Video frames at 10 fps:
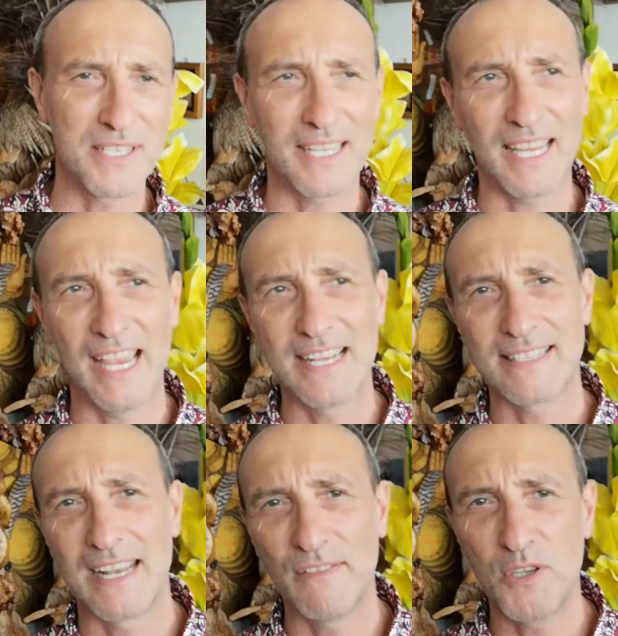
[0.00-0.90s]
was the case,
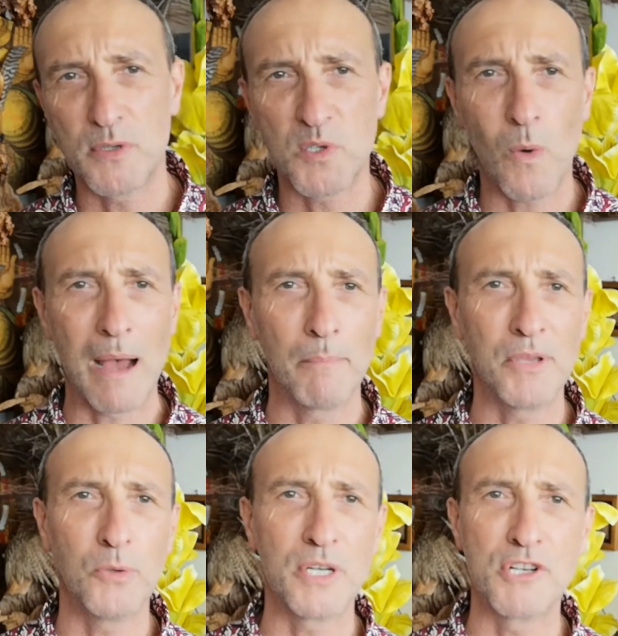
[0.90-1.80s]
then if you swam,
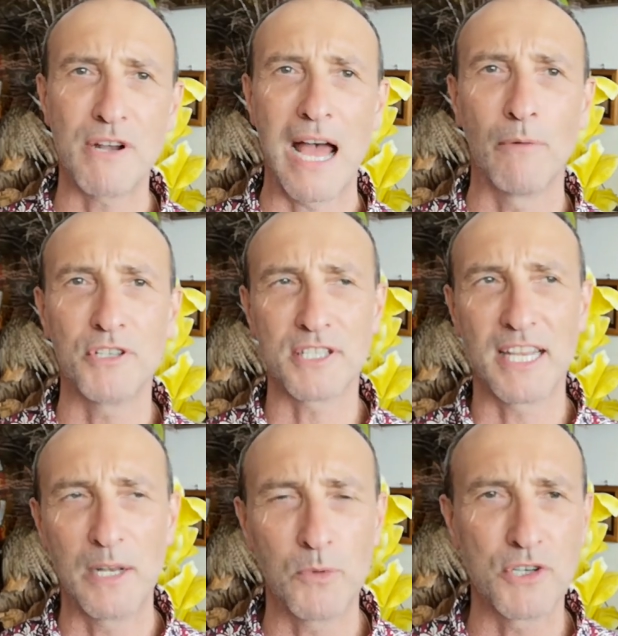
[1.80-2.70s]
you would drown, your
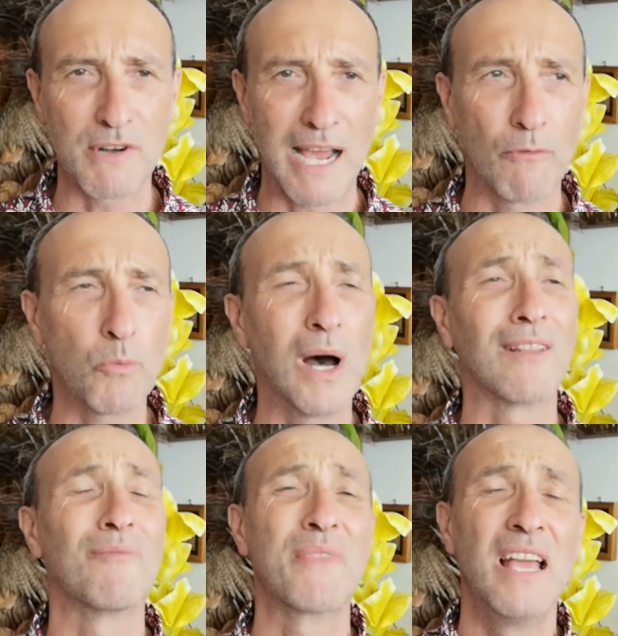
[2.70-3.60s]
skin would drown.
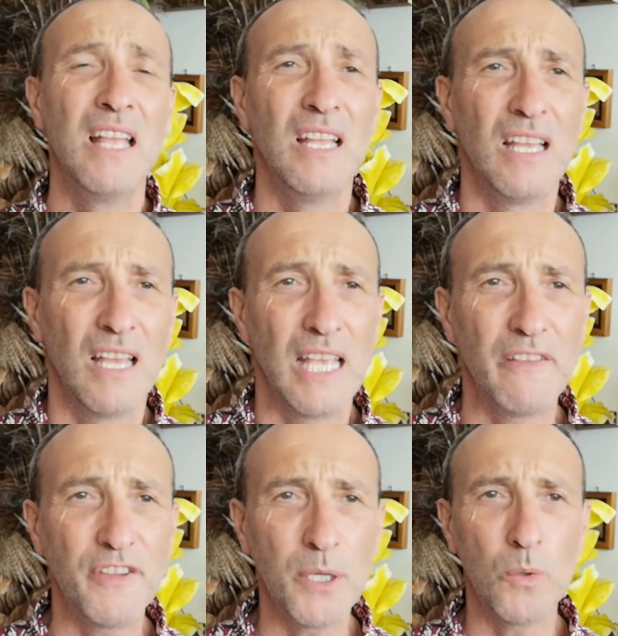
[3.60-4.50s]
Well,
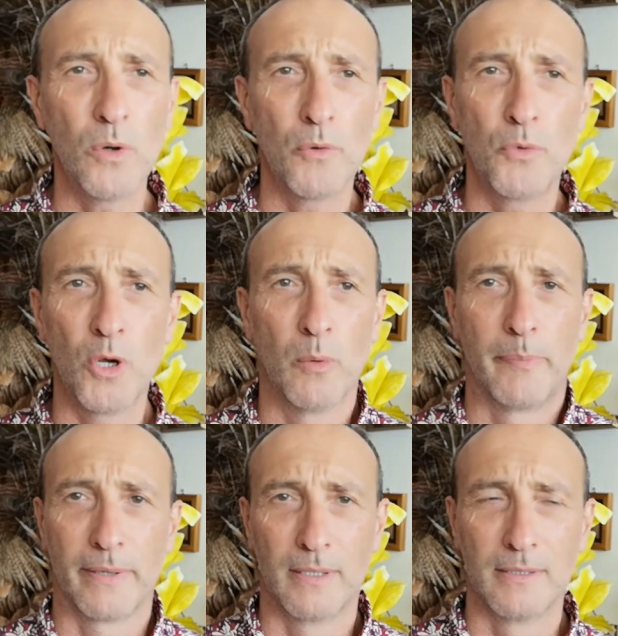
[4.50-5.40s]
if you
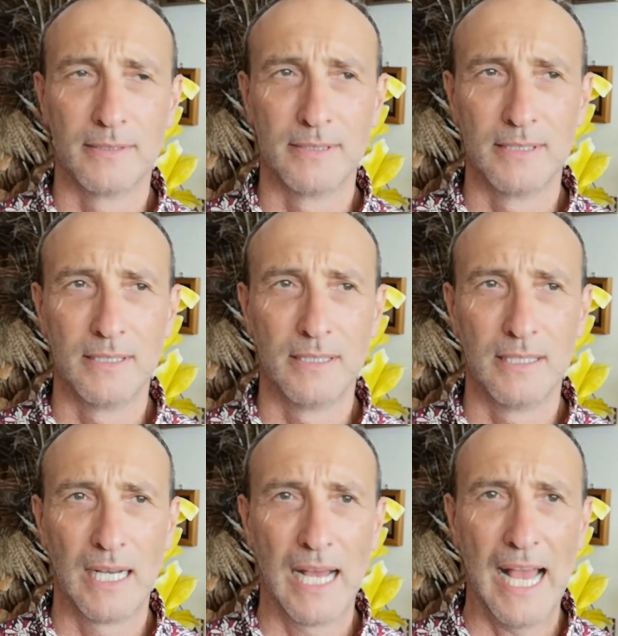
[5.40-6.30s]
rub,
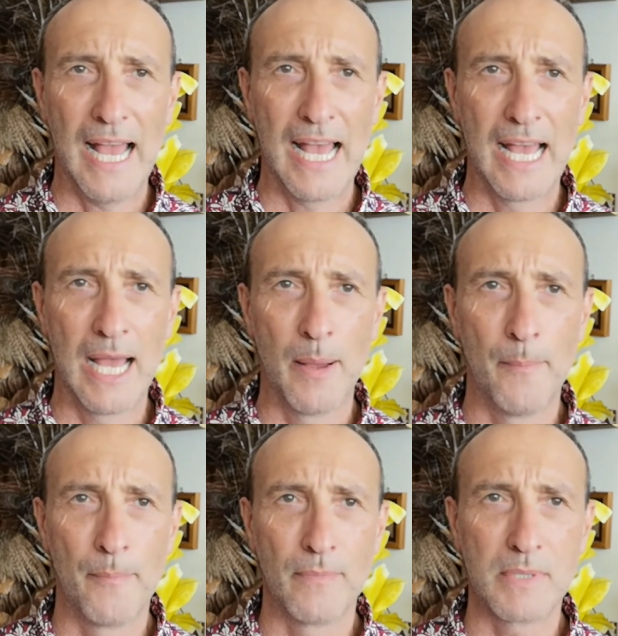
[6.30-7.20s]

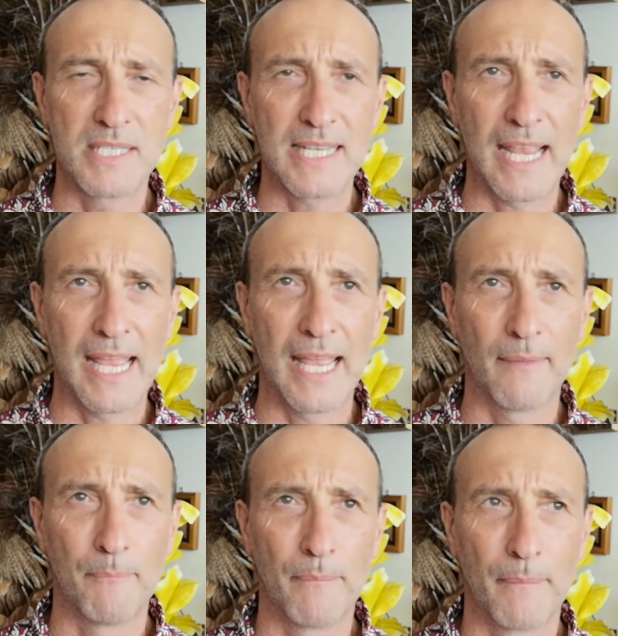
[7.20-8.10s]
um, say,